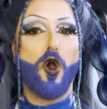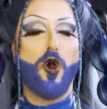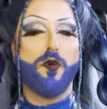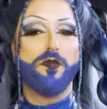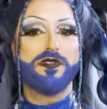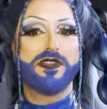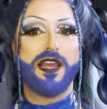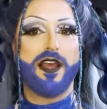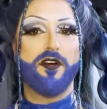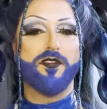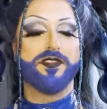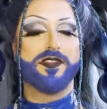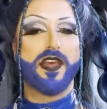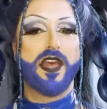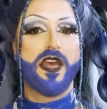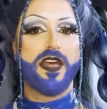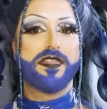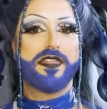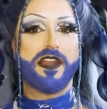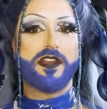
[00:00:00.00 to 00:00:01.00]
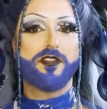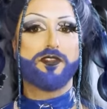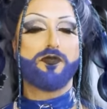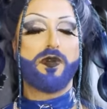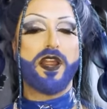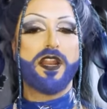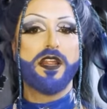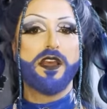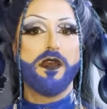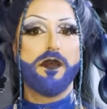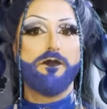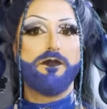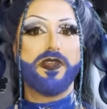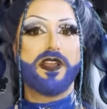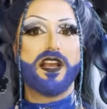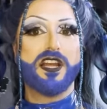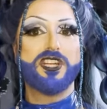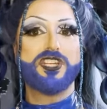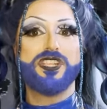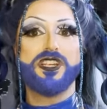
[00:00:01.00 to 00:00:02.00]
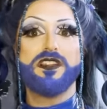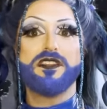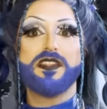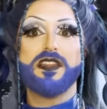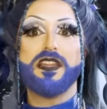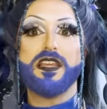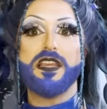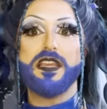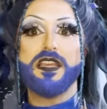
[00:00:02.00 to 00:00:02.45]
hometowns. That is right. Because she is an